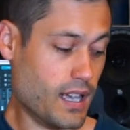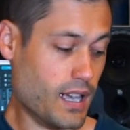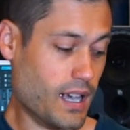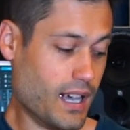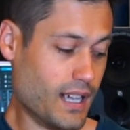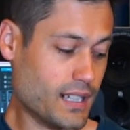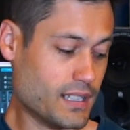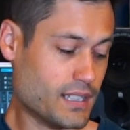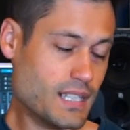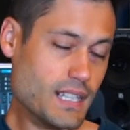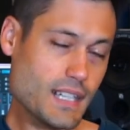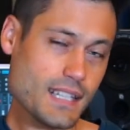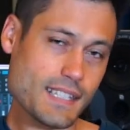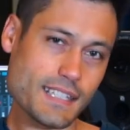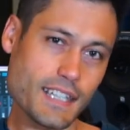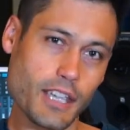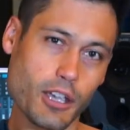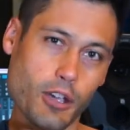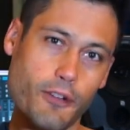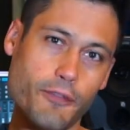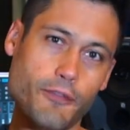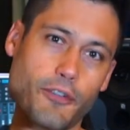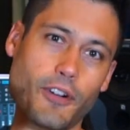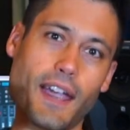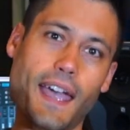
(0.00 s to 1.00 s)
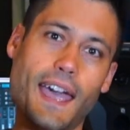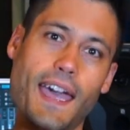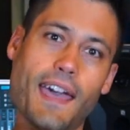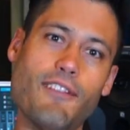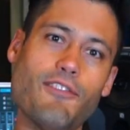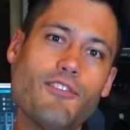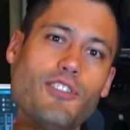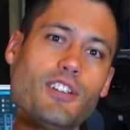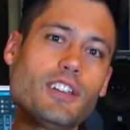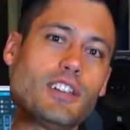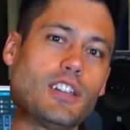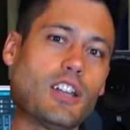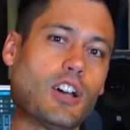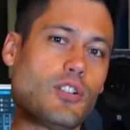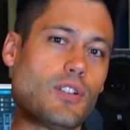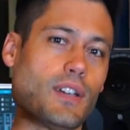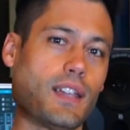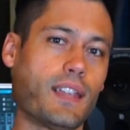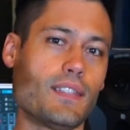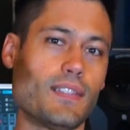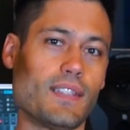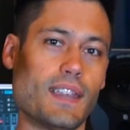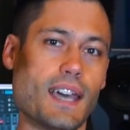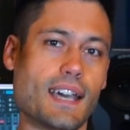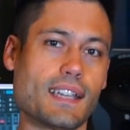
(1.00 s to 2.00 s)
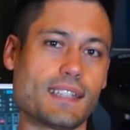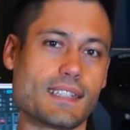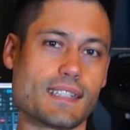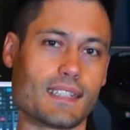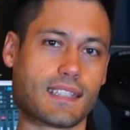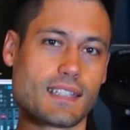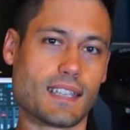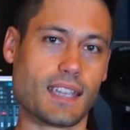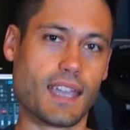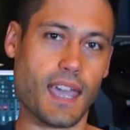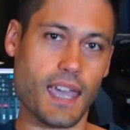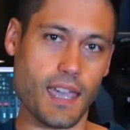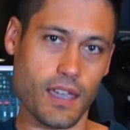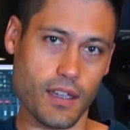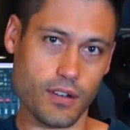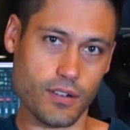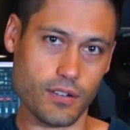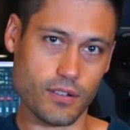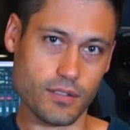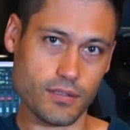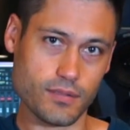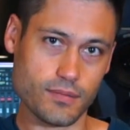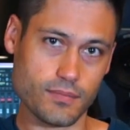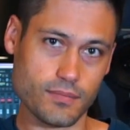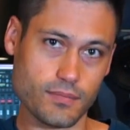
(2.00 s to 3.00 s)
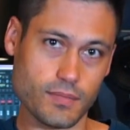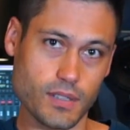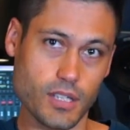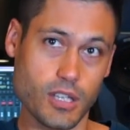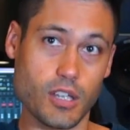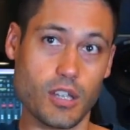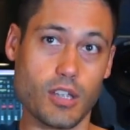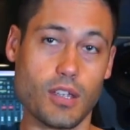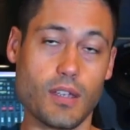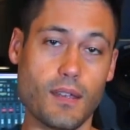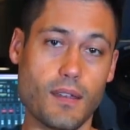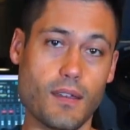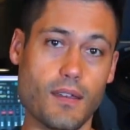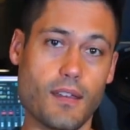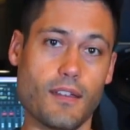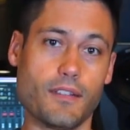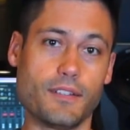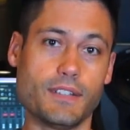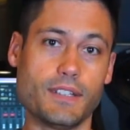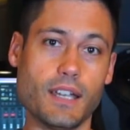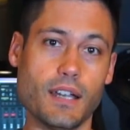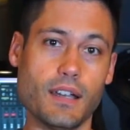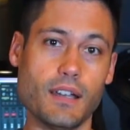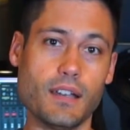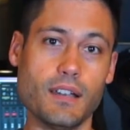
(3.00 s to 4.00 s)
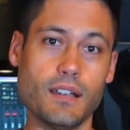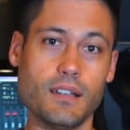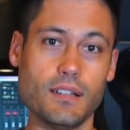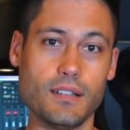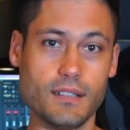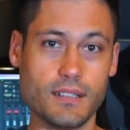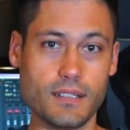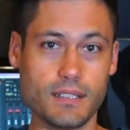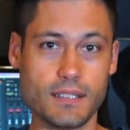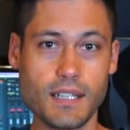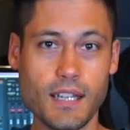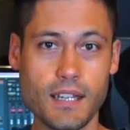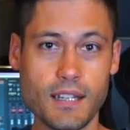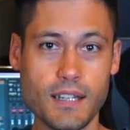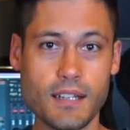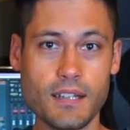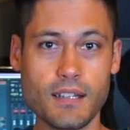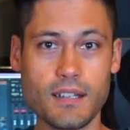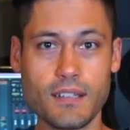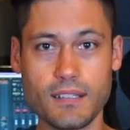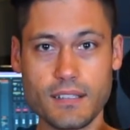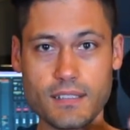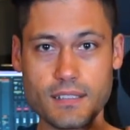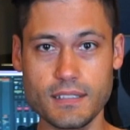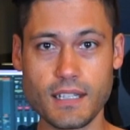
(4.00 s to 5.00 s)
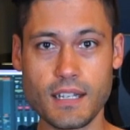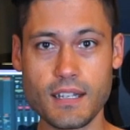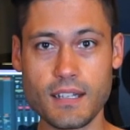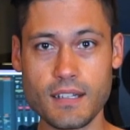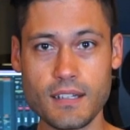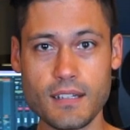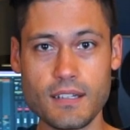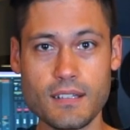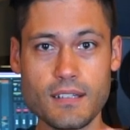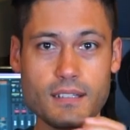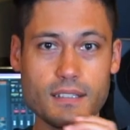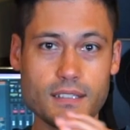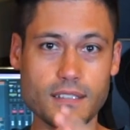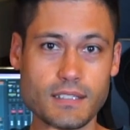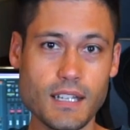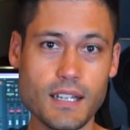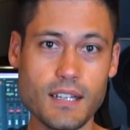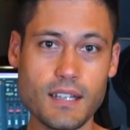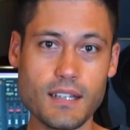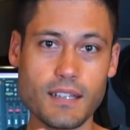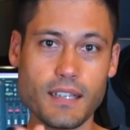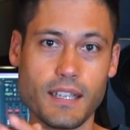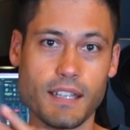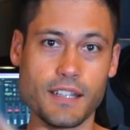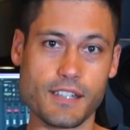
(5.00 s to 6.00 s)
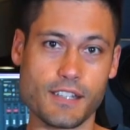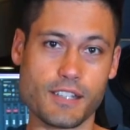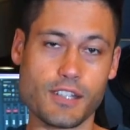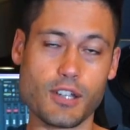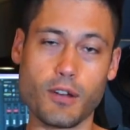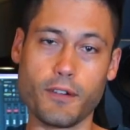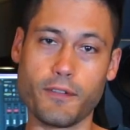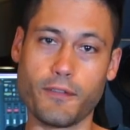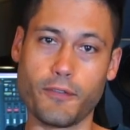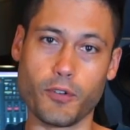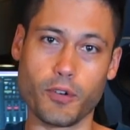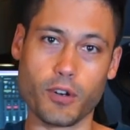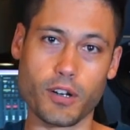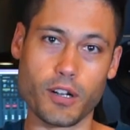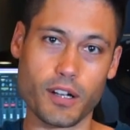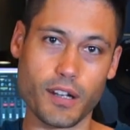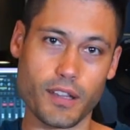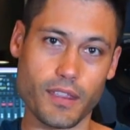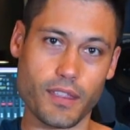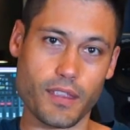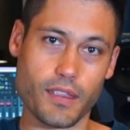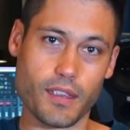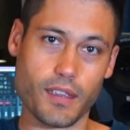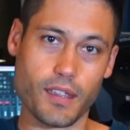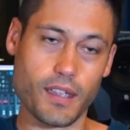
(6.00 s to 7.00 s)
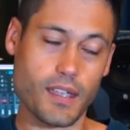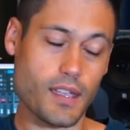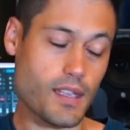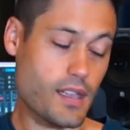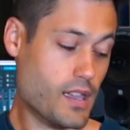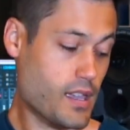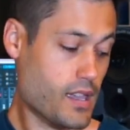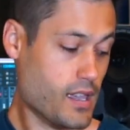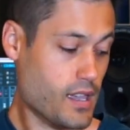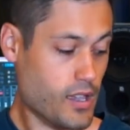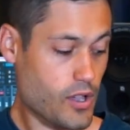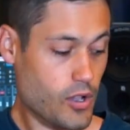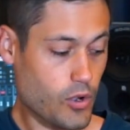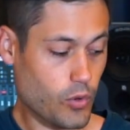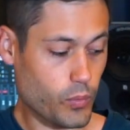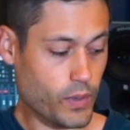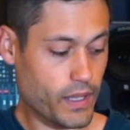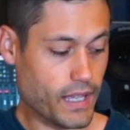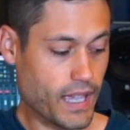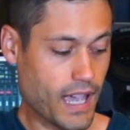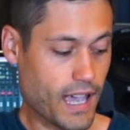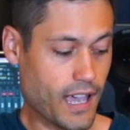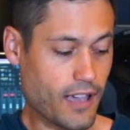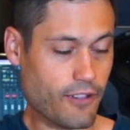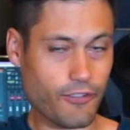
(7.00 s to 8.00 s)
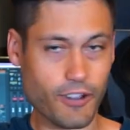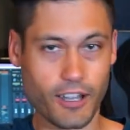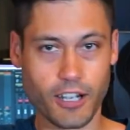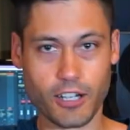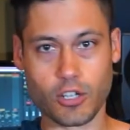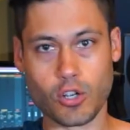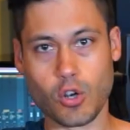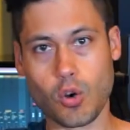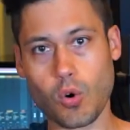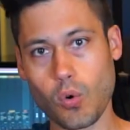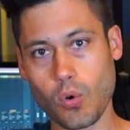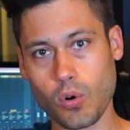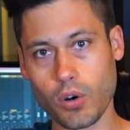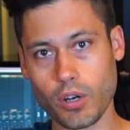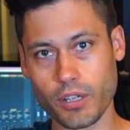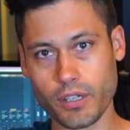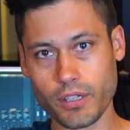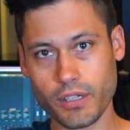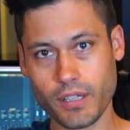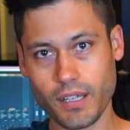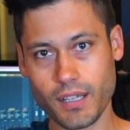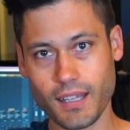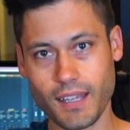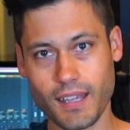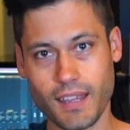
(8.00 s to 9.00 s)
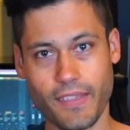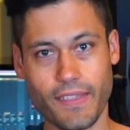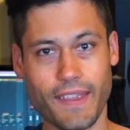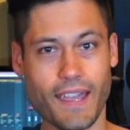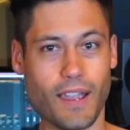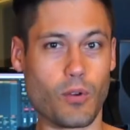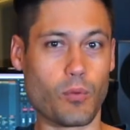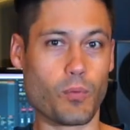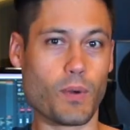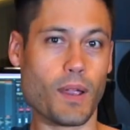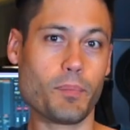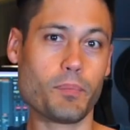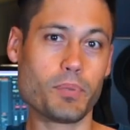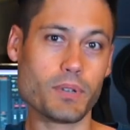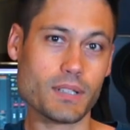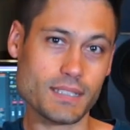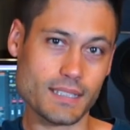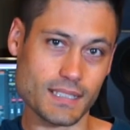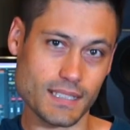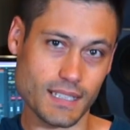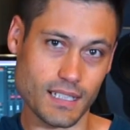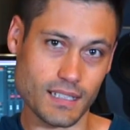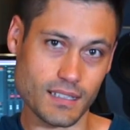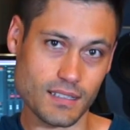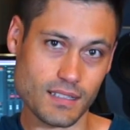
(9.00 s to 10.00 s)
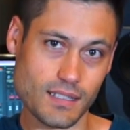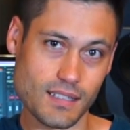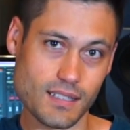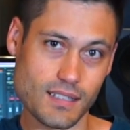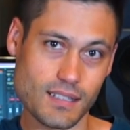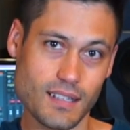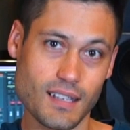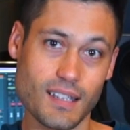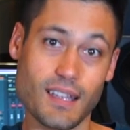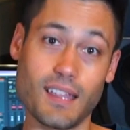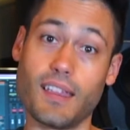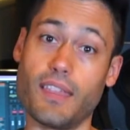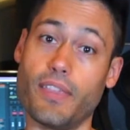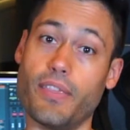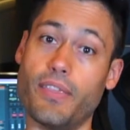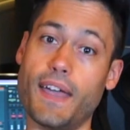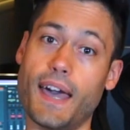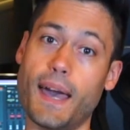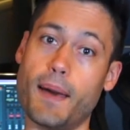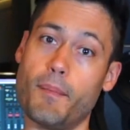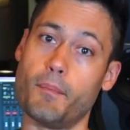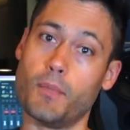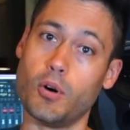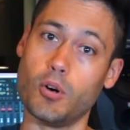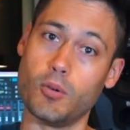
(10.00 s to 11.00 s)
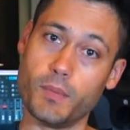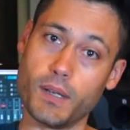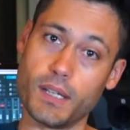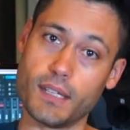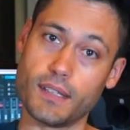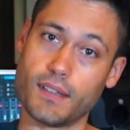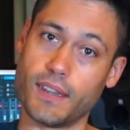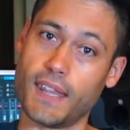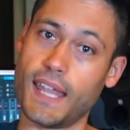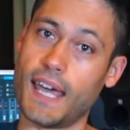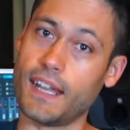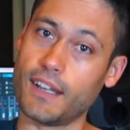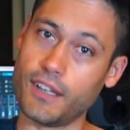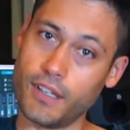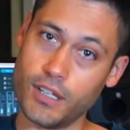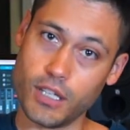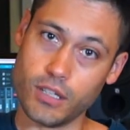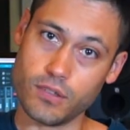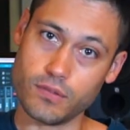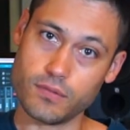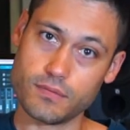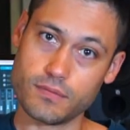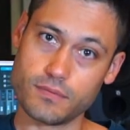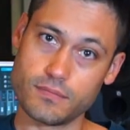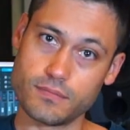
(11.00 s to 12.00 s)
a D scale, for every note in that scale, da da da da, and so forth, we have a chord that represents that moment, that note.